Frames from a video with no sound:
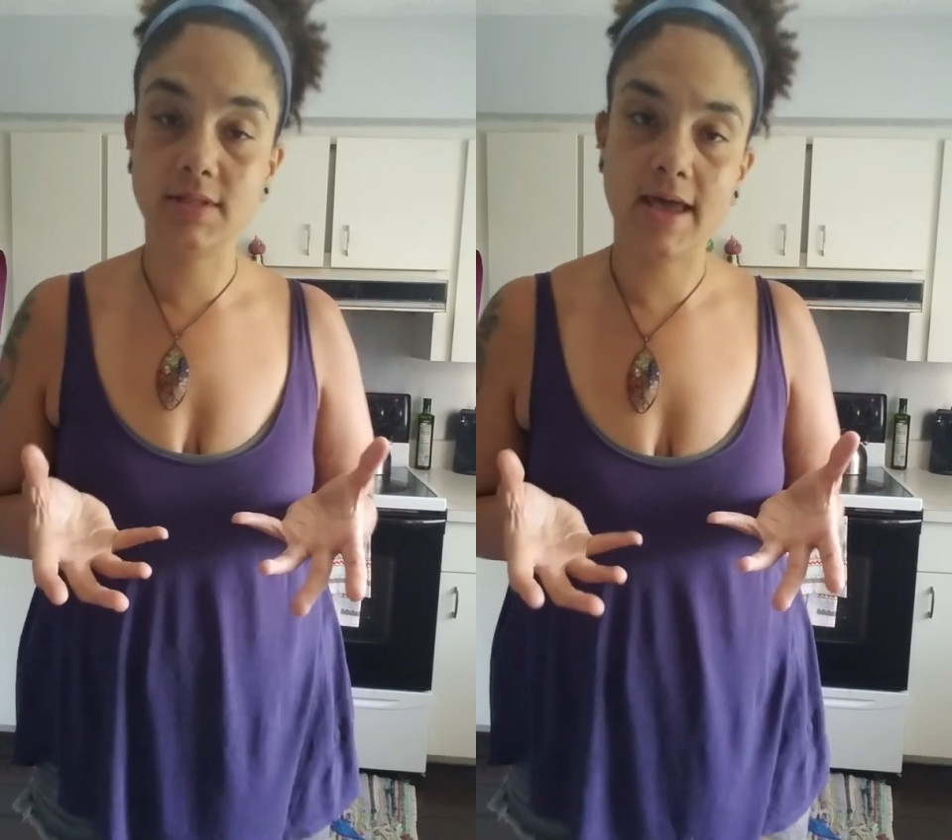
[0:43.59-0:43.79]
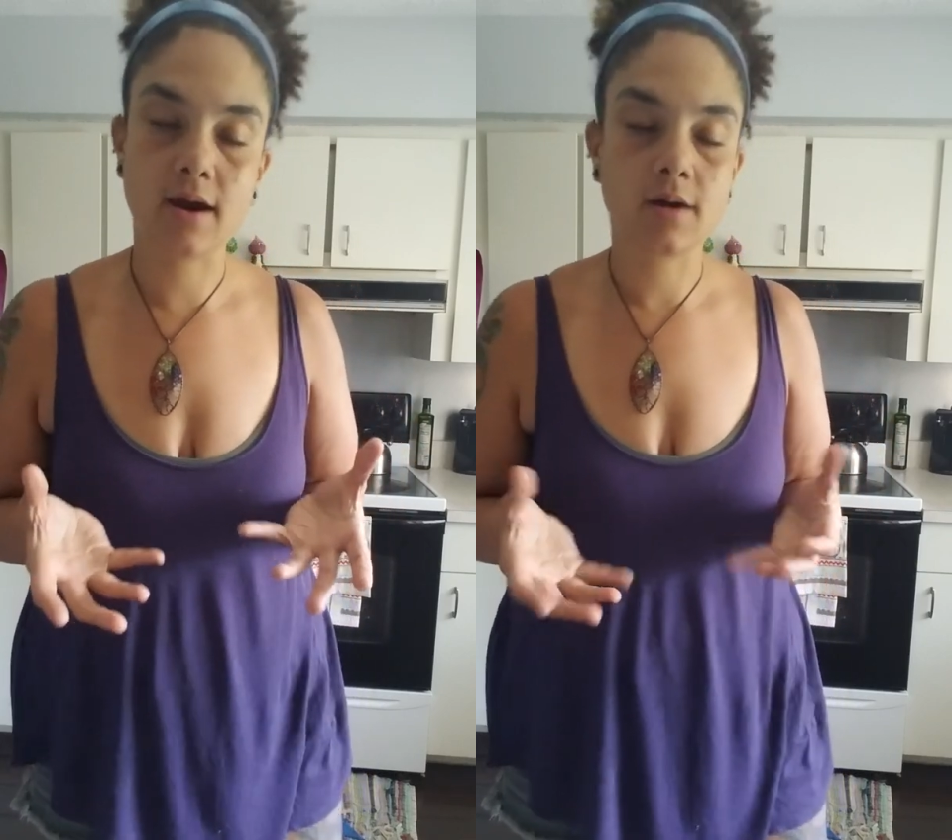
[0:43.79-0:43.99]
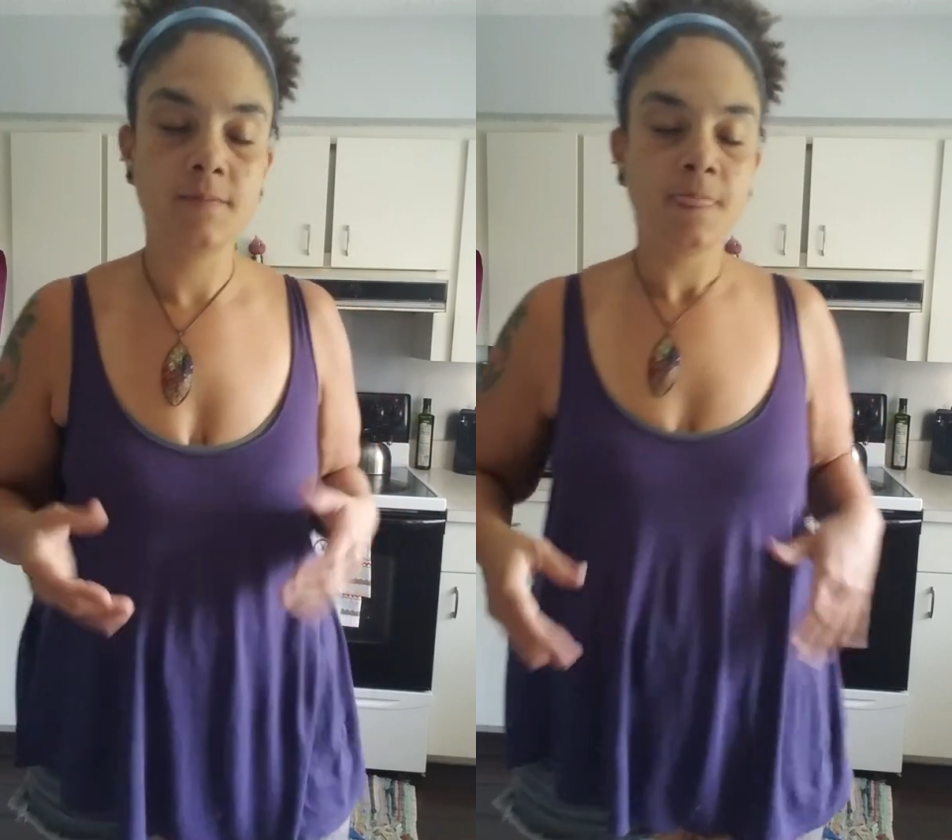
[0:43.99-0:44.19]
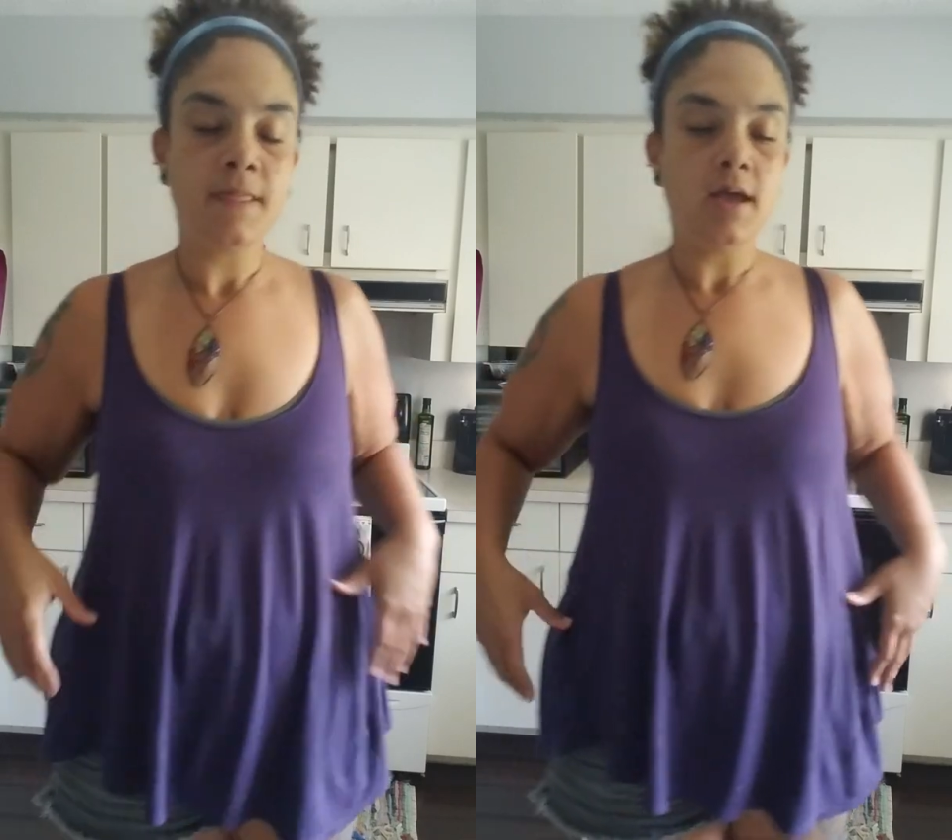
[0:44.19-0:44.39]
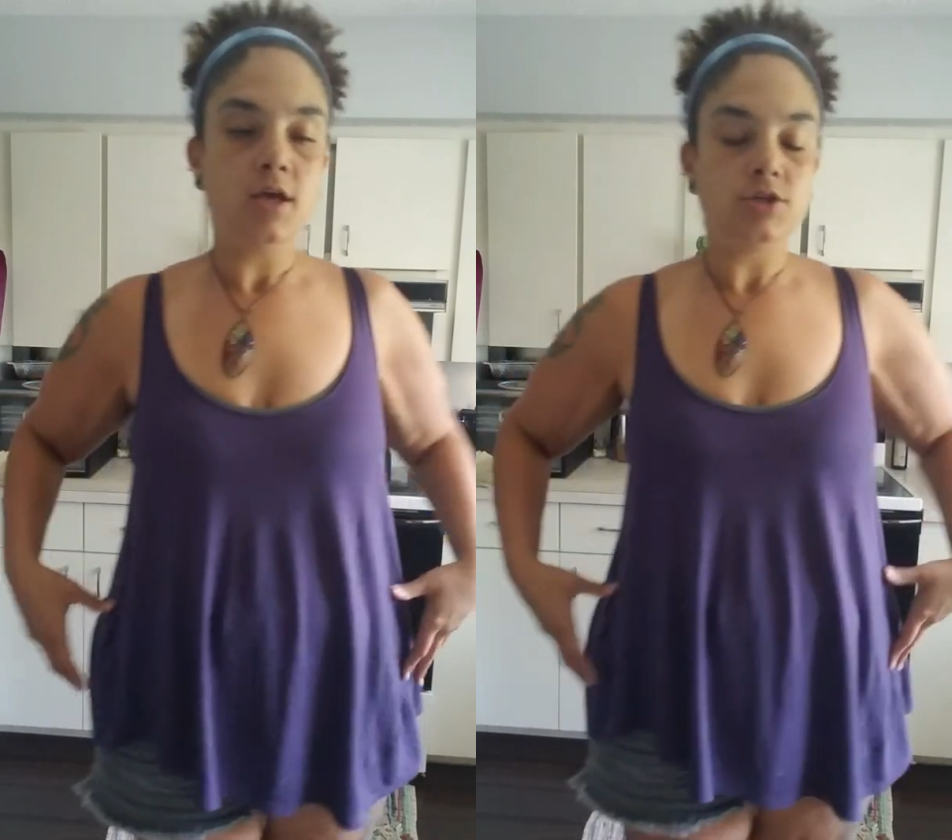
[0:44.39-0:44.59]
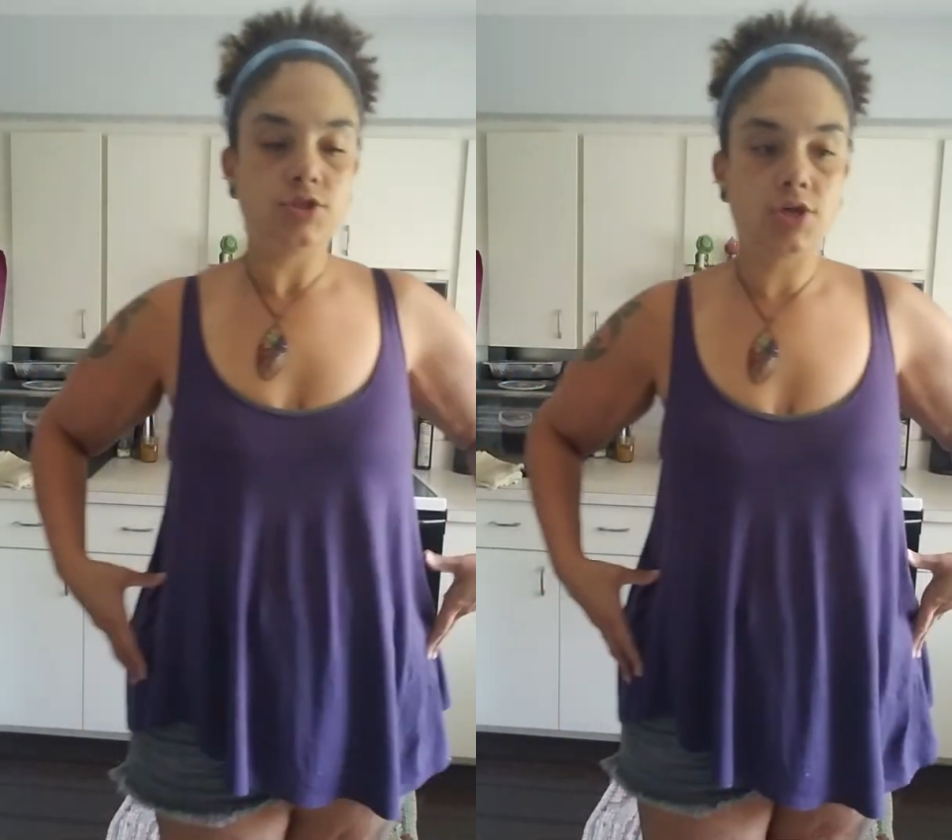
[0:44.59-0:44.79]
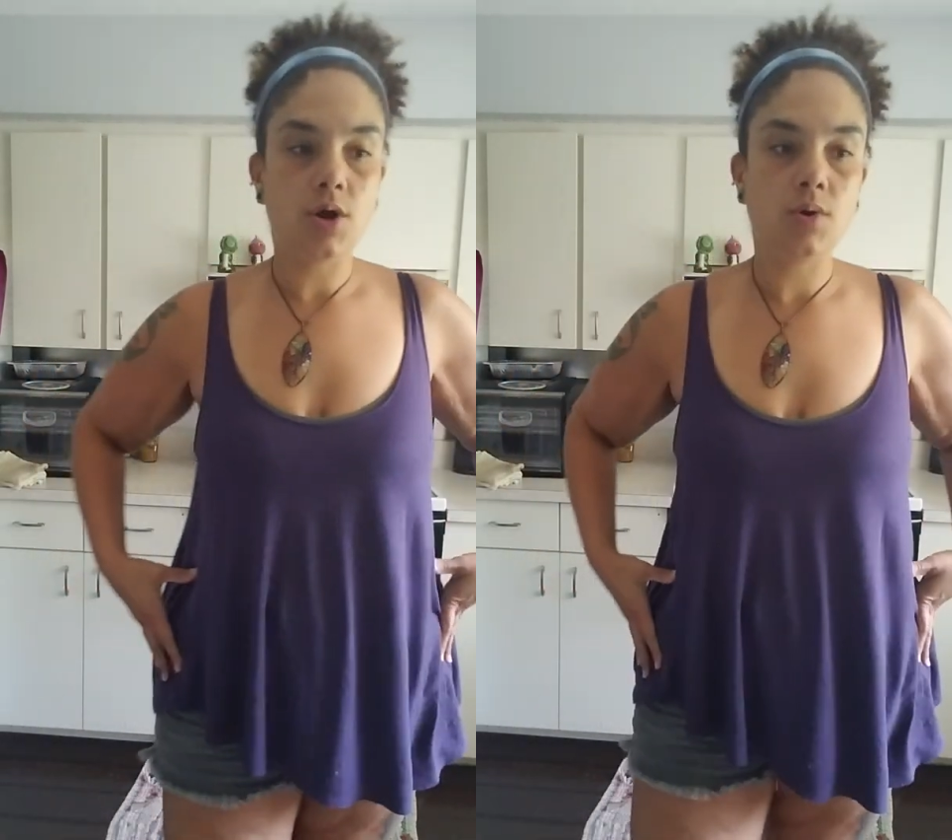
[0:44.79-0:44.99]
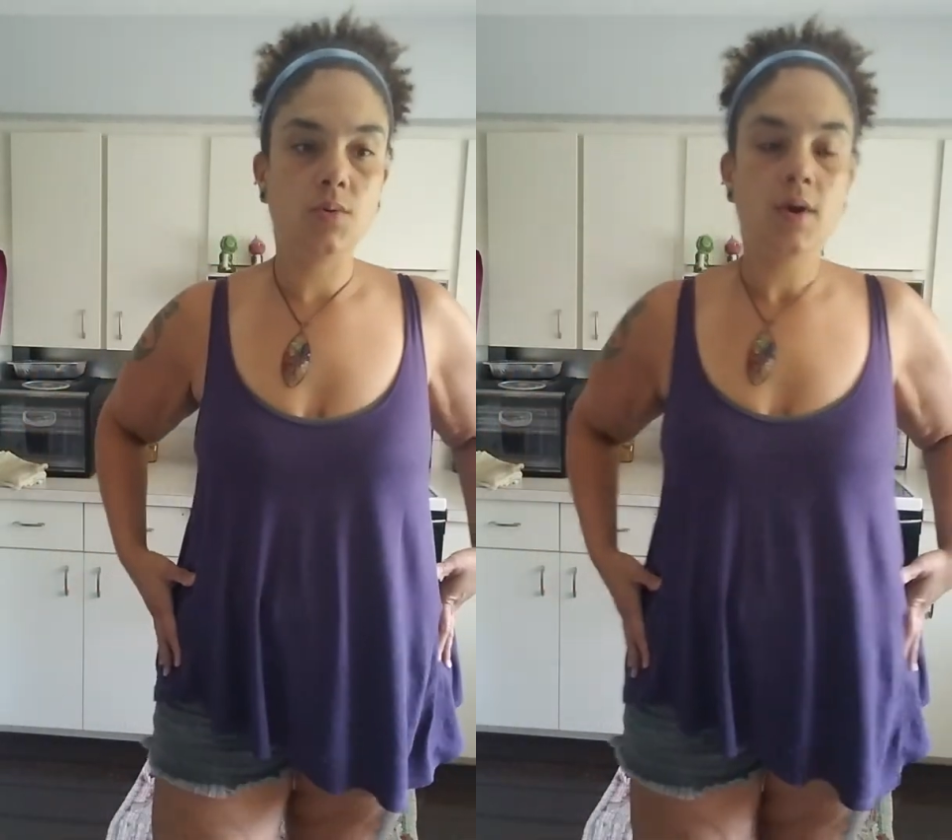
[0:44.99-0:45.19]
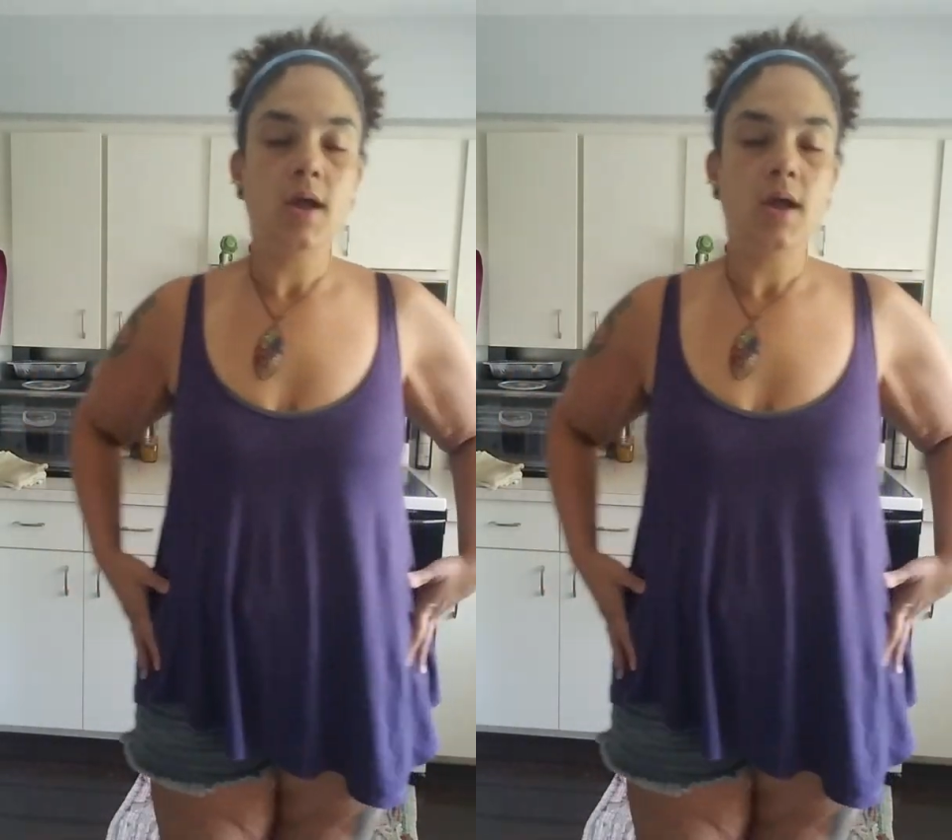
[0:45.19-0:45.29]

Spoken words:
there. So